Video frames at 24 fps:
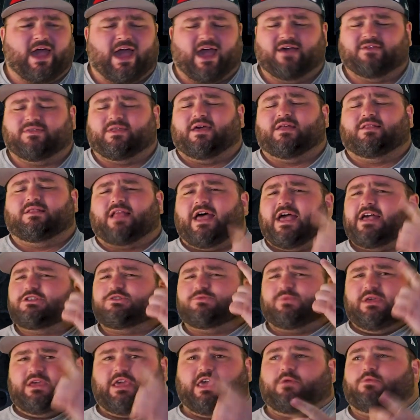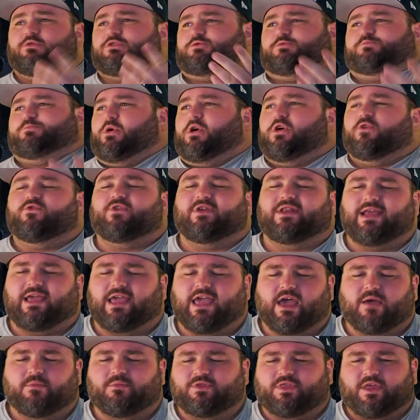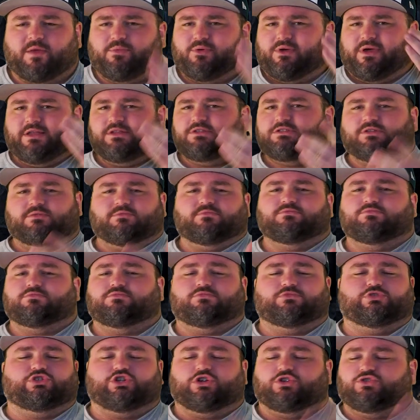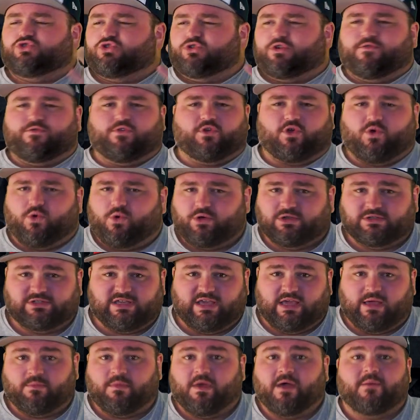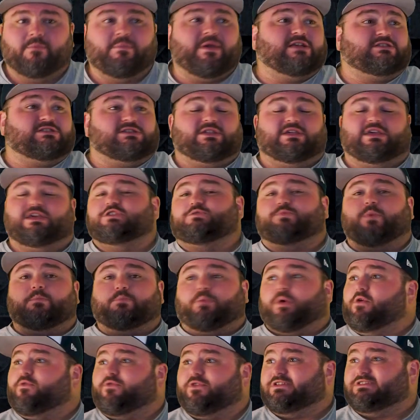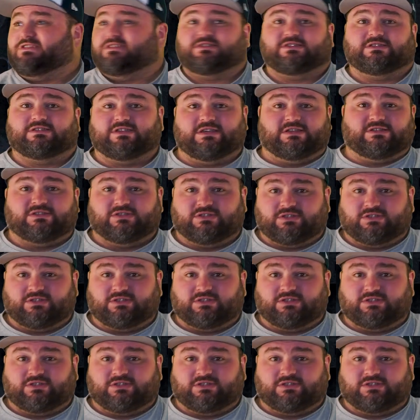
And then last week he was perfect again, but they played some children of the corn team. Basically, he's been perfect since the season